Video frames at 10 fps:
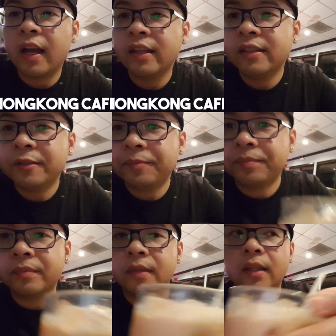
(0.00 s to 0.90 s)
Guys,
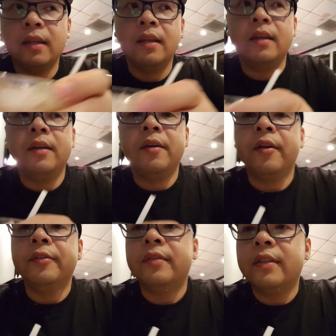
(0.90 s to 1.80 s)

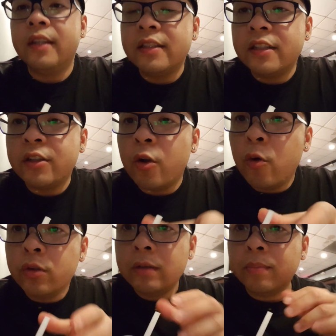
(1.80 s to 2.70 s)
this is the
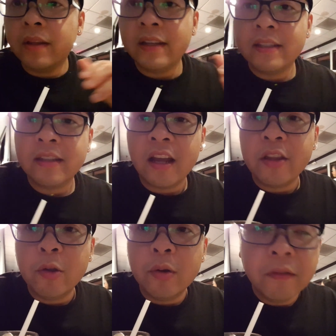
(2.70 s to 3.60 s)
only place
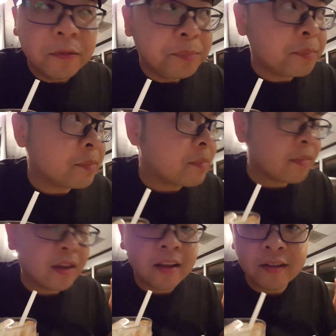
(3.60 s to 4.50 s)
that I know
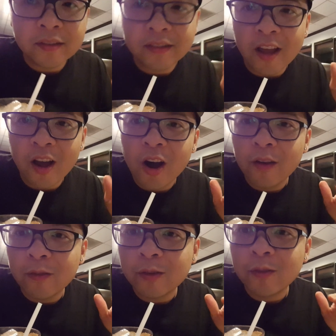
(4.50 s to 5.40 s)
of that
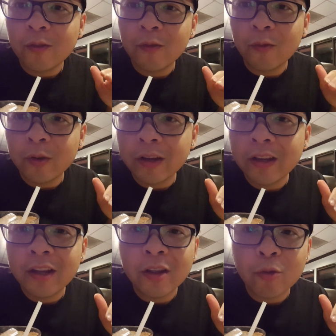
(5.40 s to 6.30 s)
offered
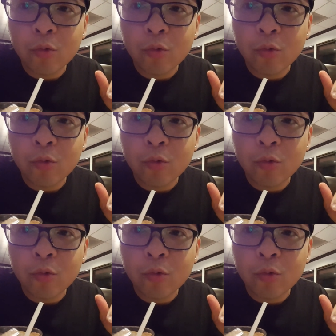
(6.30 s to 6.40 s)
free